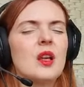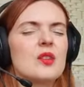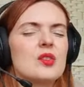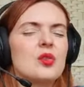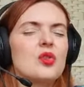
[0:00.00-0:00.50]

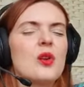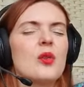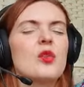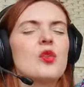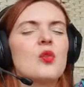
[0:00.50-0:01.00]
So you
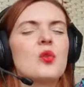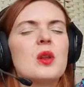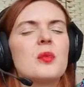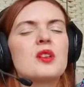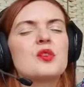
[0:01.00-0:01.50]
you
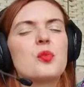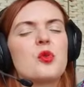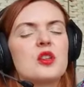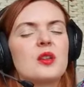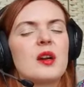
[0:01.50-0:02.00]
will be
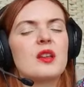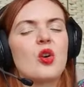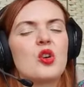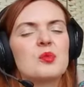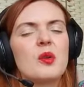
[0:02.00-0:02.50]
supported by the
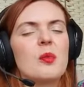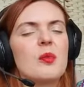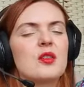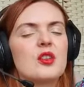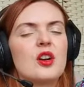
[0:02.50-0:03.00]
cosmic
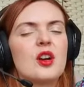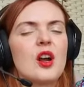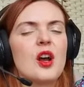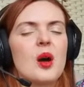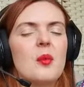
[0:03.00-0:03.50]
mother,
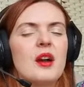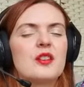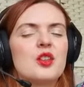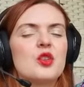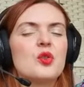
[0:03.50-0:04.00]
by
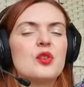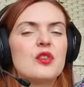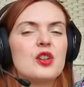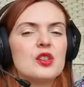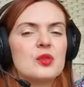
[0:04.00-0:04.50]
the
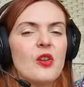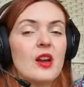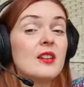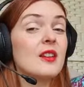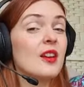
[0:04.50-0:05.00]
universe,
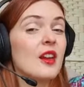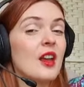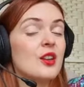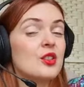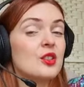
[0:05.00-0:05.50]
by the
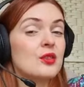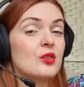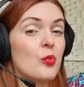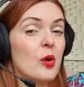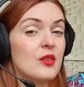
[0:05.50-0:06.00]
creation
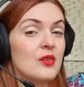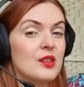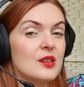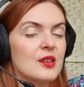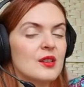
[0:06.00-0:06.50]
to
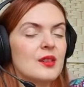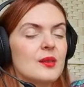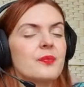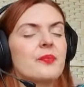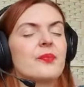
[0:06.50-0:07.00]
manifest this.